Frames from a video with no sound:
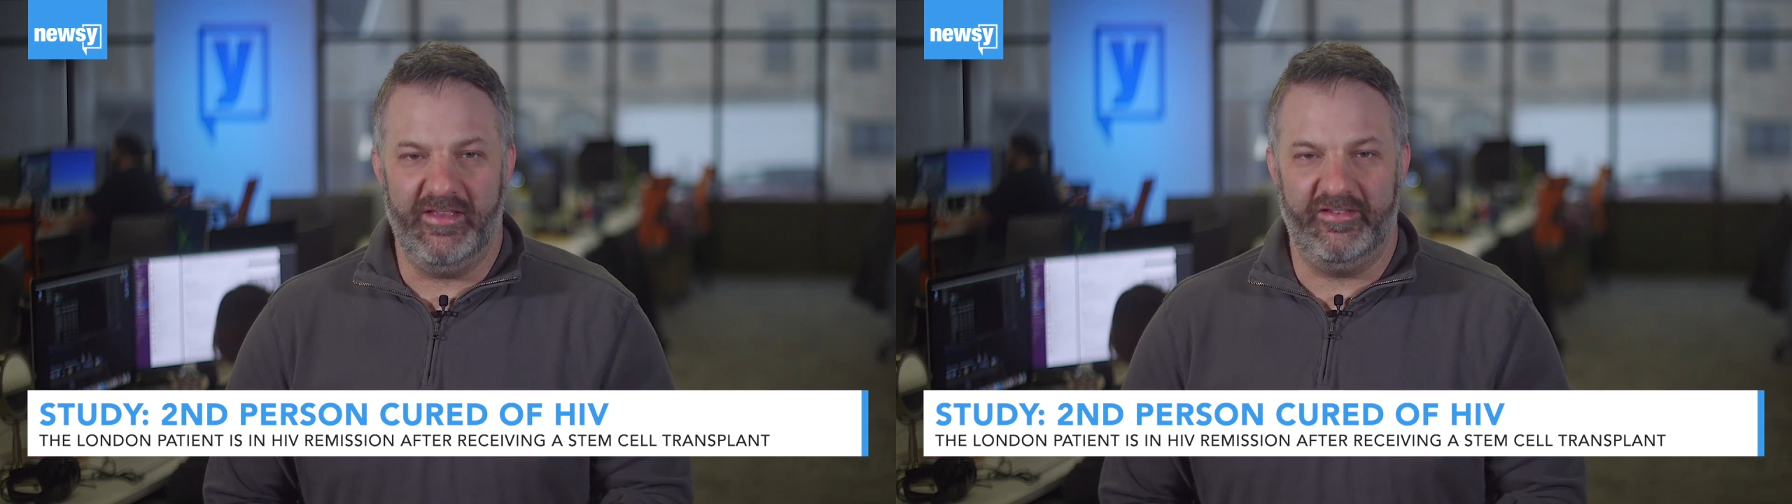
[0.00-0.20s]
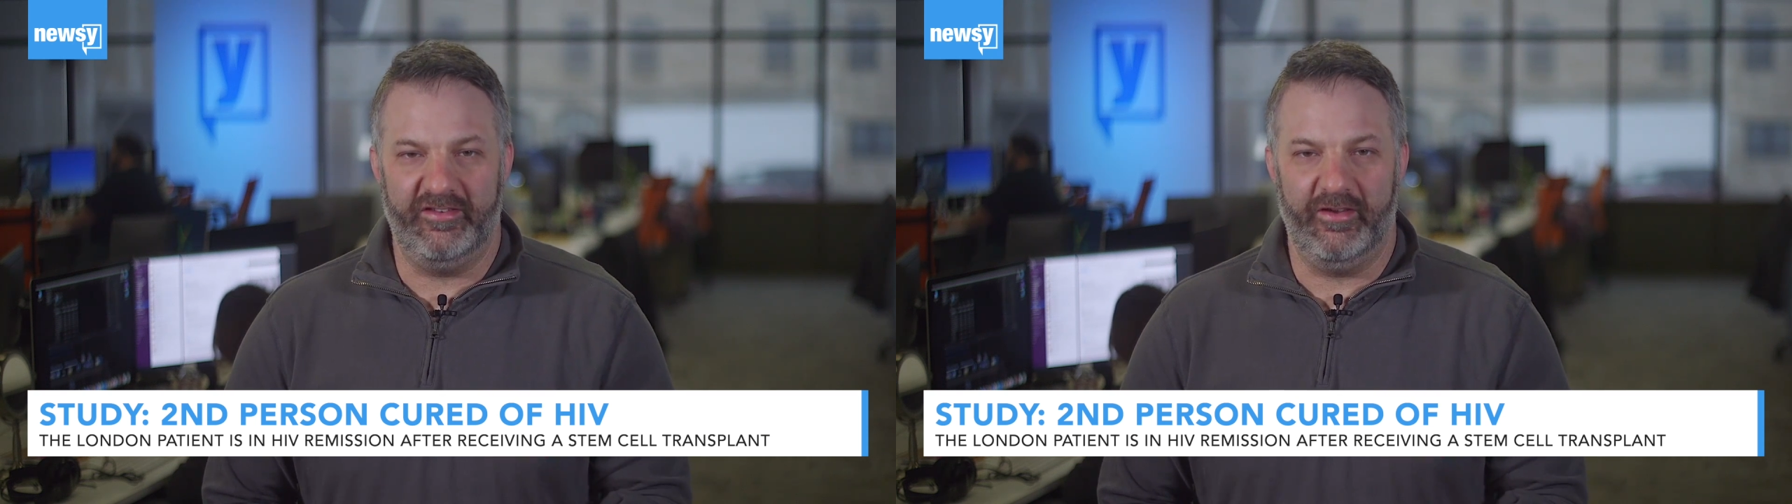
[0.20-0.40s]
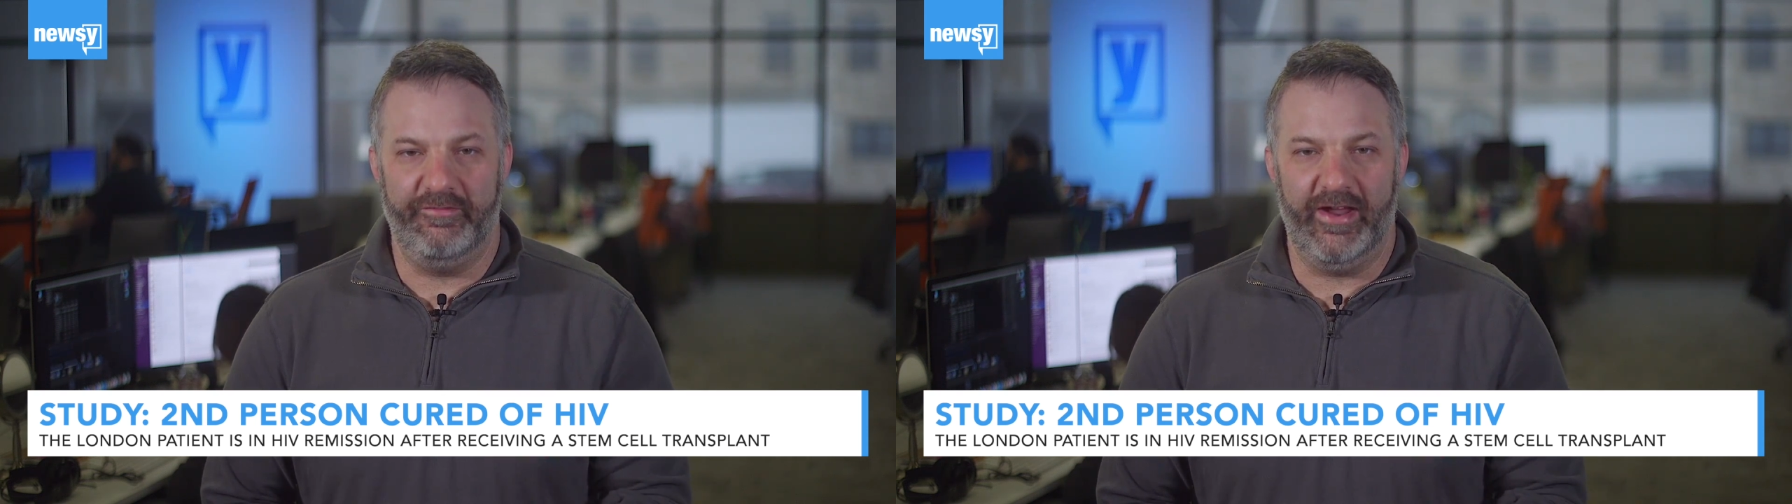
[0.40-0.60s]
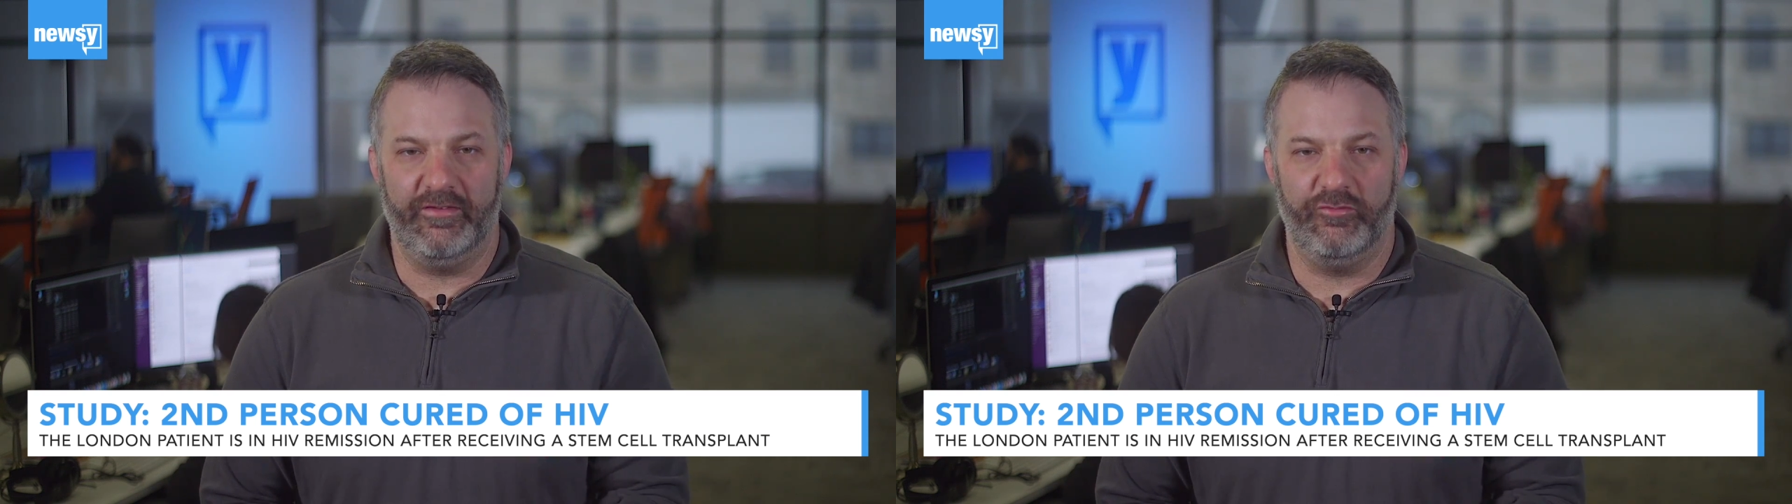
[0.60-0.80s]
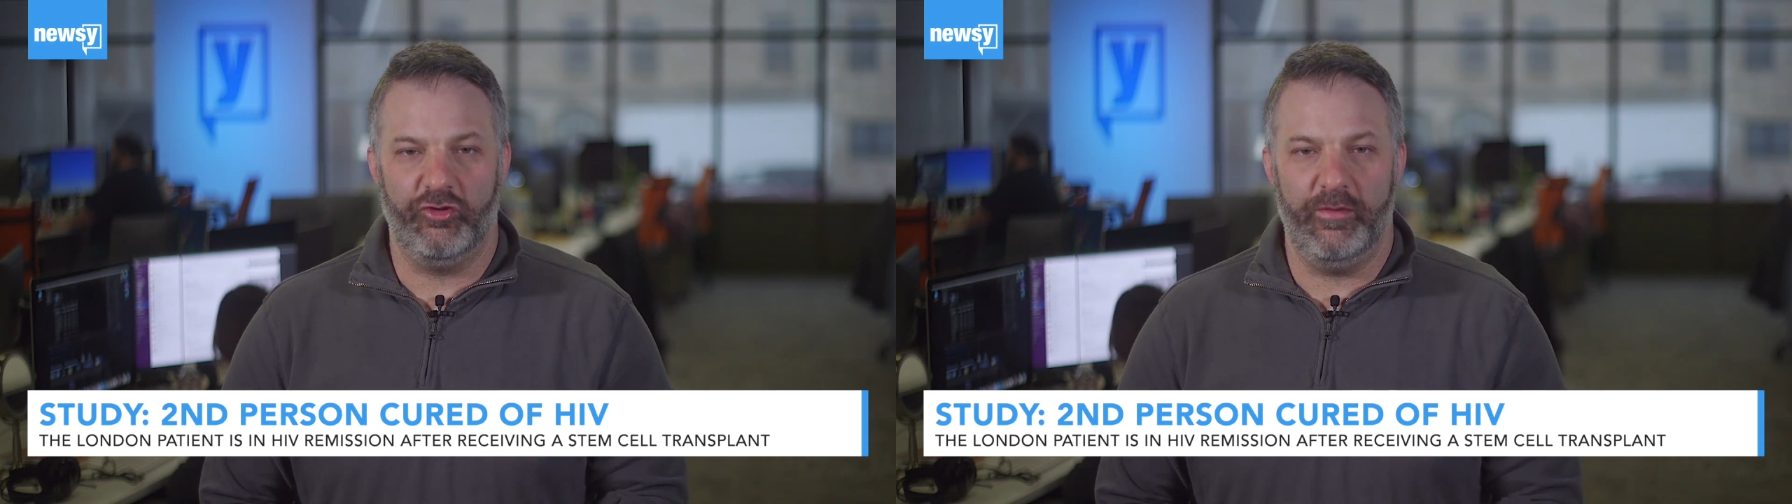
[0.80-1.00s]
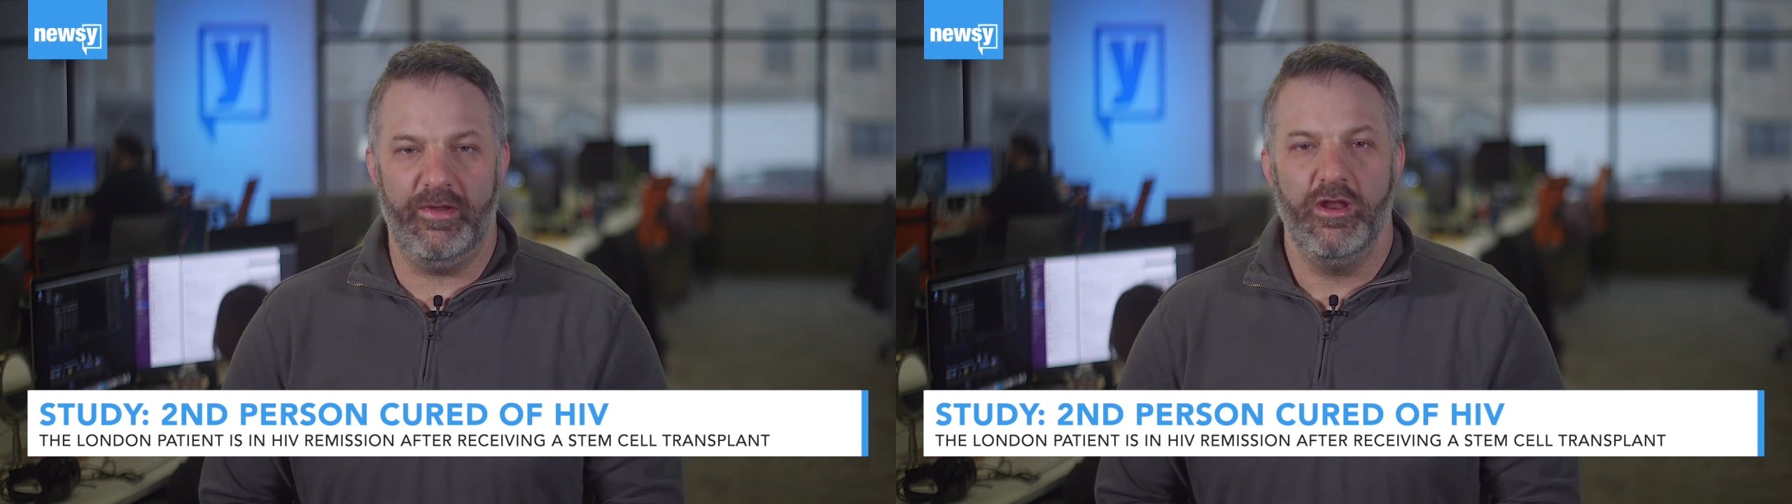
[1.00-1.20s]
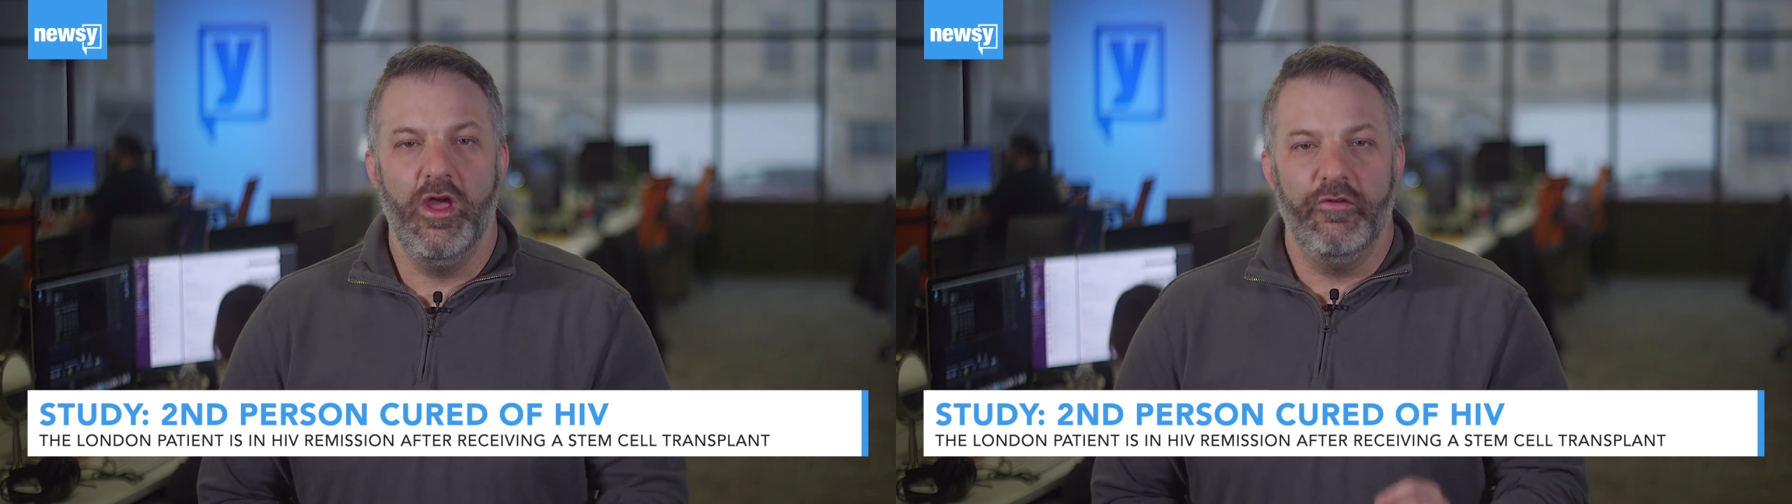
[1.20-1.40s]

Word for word: this is an effective treatment